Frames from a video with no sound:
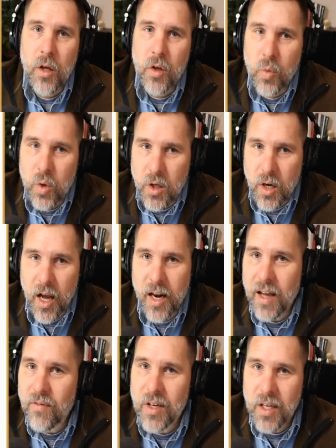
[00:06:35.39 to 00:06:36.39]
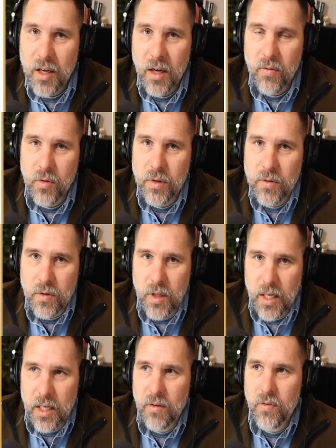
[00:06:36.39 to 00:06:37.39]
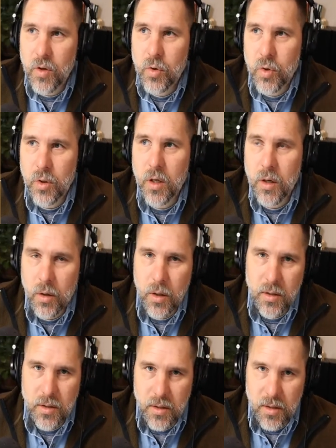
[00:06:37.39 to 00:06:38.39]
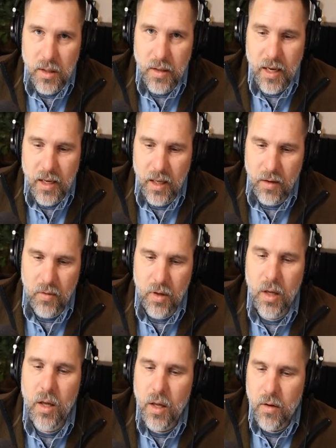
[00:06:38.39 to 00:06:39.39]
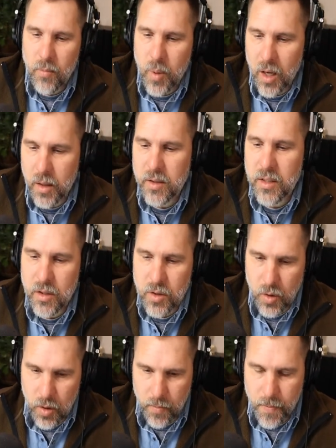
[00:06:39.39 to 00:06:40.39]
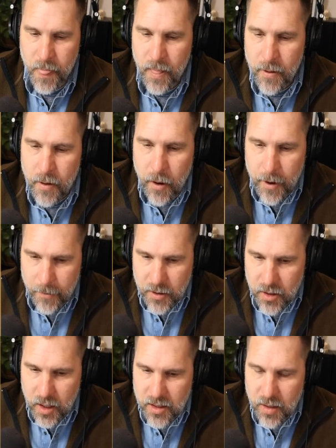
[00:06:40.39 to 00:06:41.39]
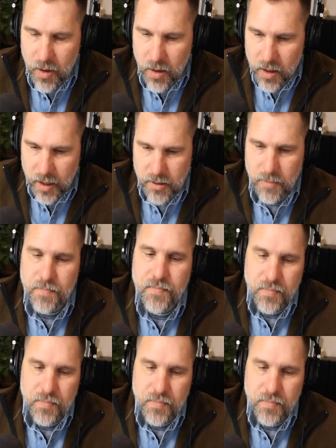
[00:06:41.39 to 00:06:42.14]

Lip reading: you would not have any coverage for any future occurrences in that given policy term. All right, let's look at some other kinds.